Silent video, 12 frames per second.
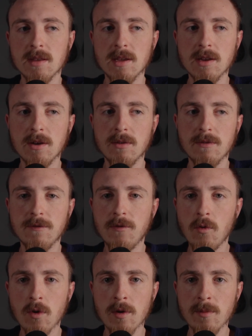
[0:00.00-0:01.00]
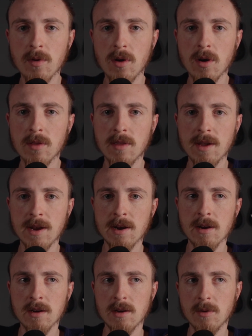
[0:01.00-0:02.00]
you know, form on
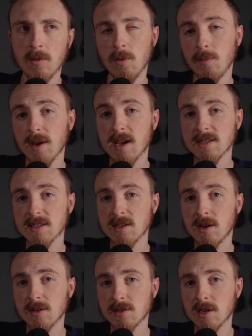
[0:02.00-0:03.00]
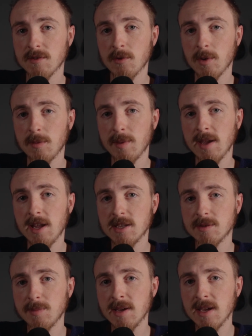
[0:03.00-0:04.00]
there because it's on a server with
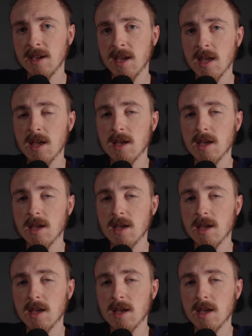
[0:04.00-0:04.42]
PHP.